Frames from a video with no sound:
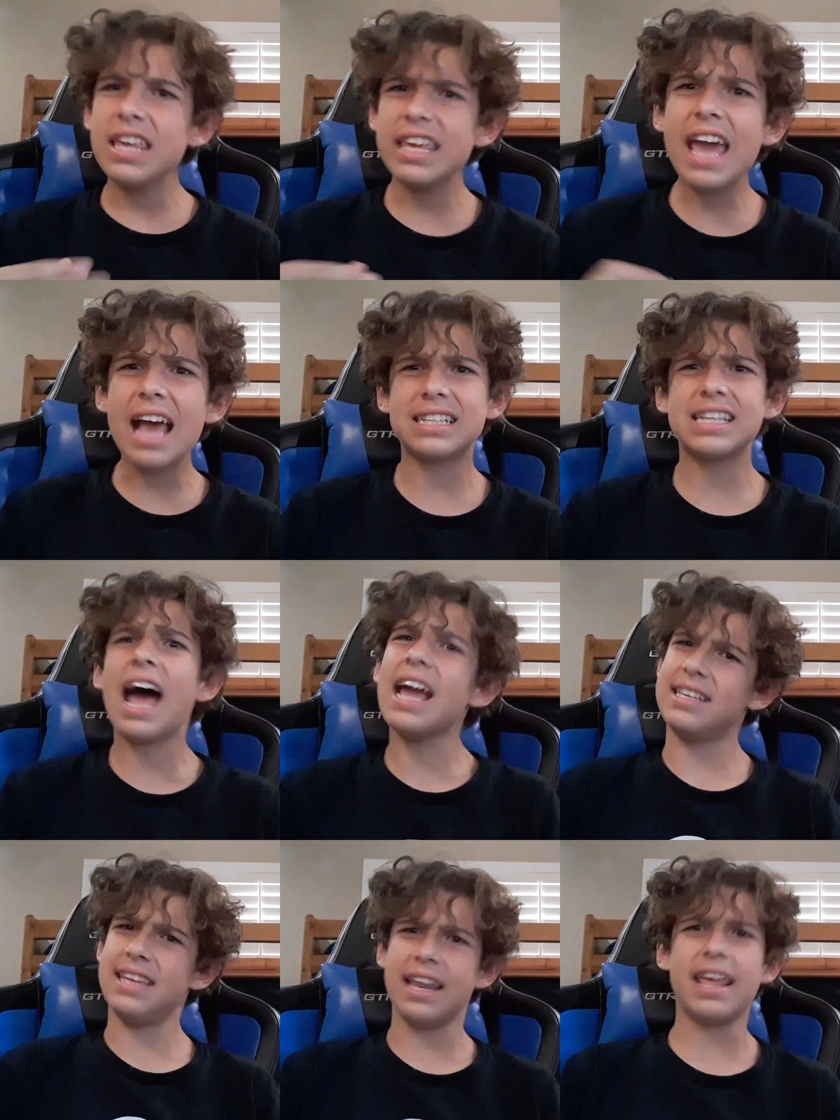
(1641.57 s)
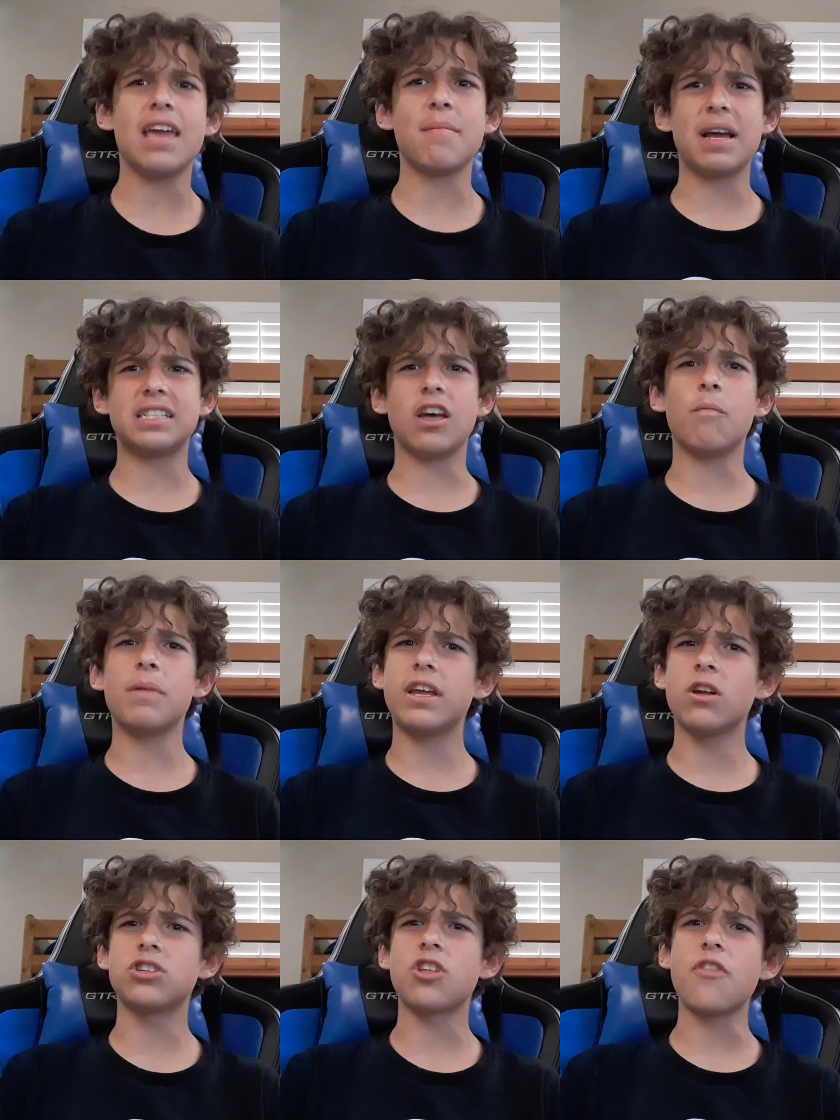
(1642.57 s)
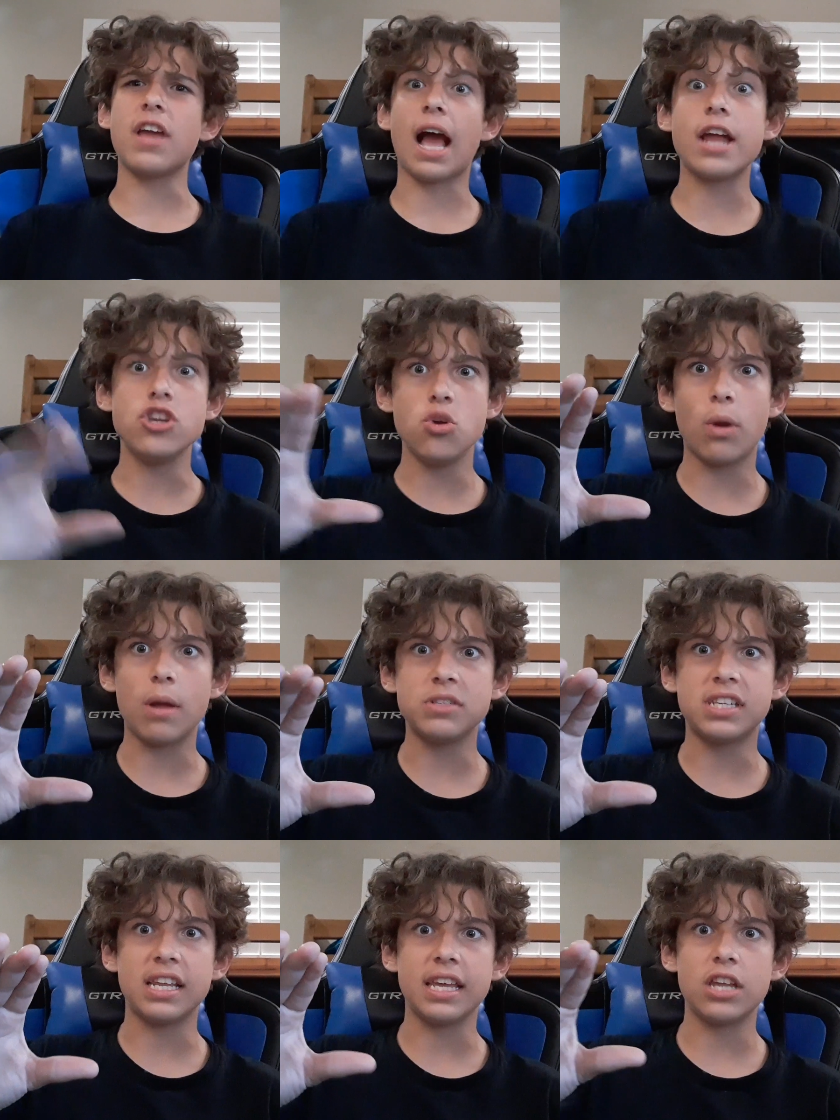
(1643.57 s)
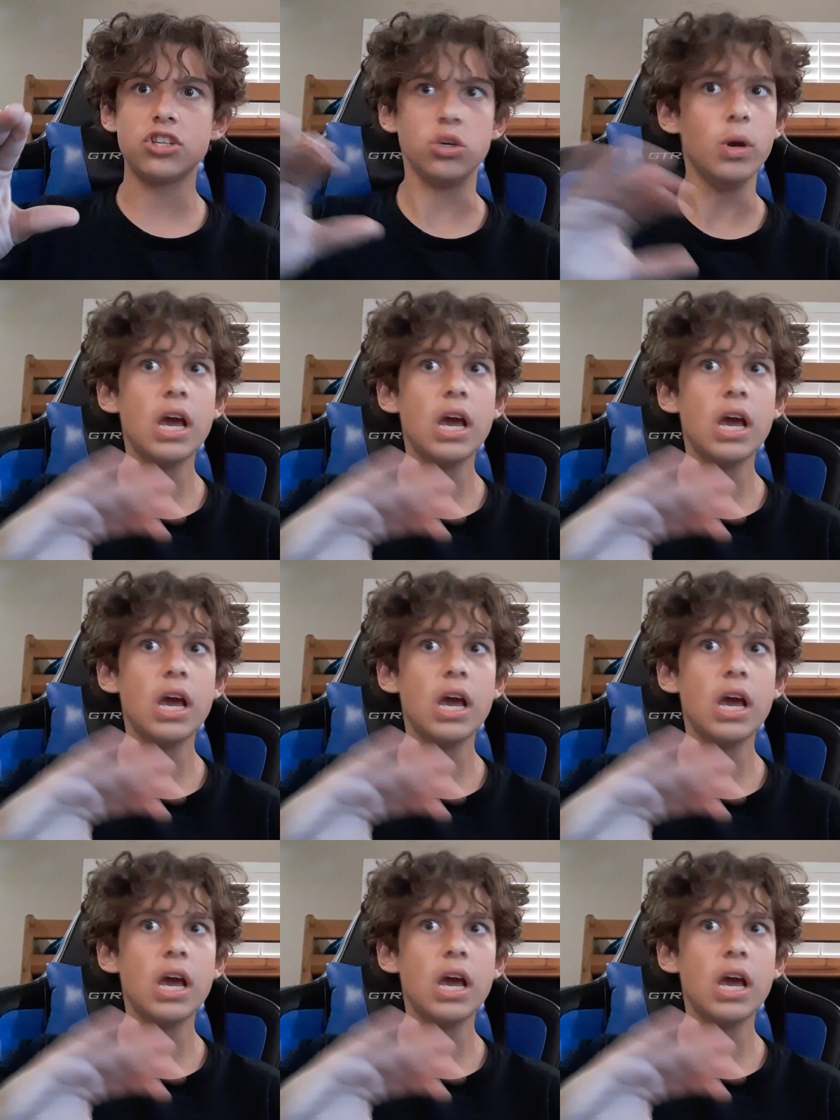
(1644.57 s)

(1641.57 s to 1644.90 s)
Yes, I did hate myself, but here's the thing, I knew what I was getting into.